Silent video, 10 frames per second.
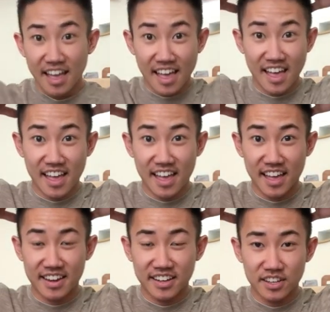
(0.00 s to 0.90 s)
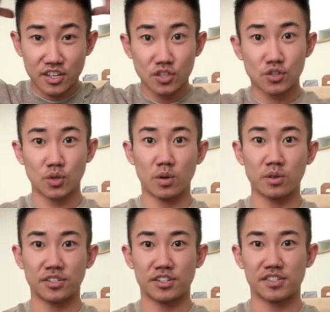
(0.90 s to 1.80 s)
Head,
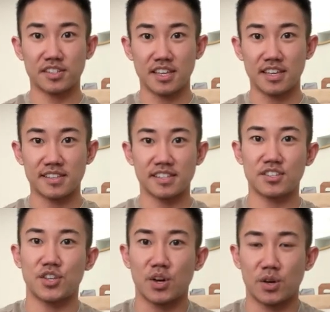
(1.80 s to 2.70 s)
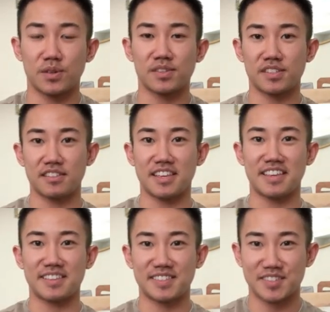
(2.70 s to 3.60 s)
shoulders, knees and toes,
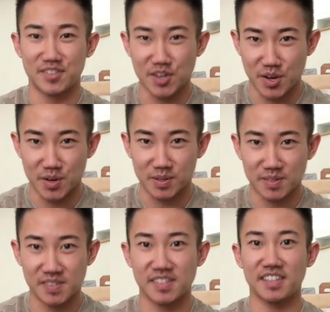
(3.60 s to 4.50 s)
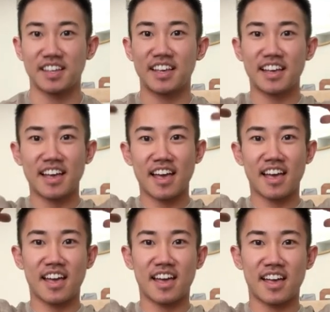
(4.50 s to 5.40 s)
knees and toes.
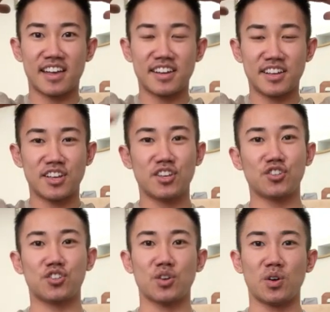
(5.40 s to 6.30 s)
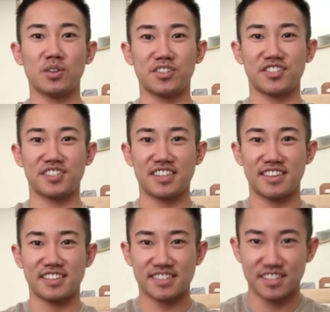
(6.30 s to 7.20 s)
Head, shoulders,
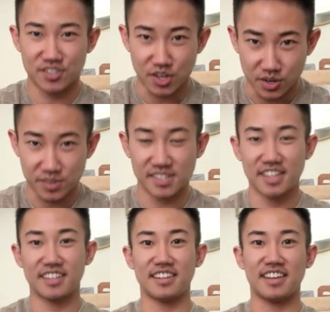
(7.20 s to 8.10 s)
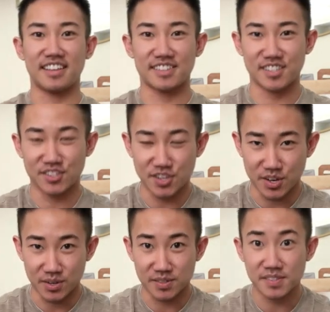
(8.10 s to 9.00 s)
knees and toes, knees and
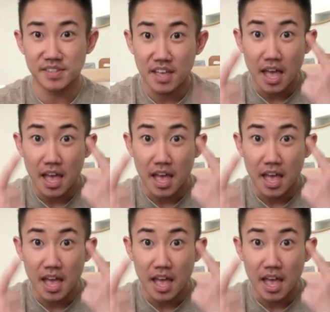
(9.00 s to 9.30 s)
toes.